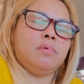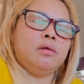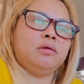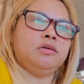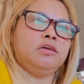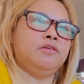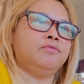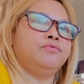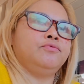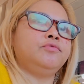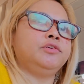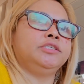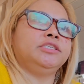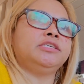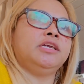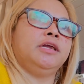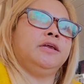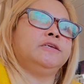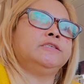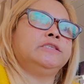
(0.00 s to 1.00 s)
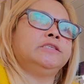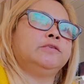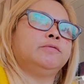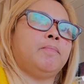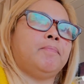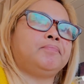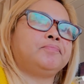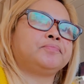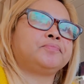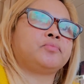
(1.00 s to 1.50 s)
Everything.
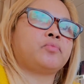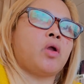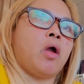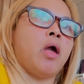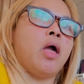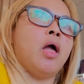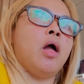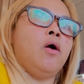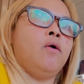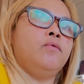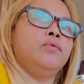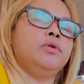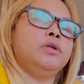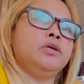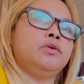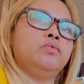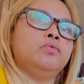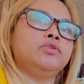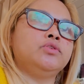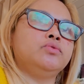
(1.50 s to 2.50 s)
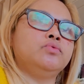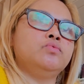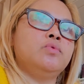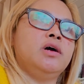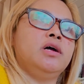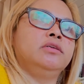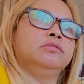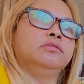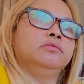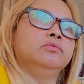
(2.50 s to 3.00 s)
There was
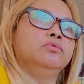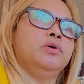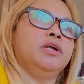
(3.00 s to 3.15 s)
one,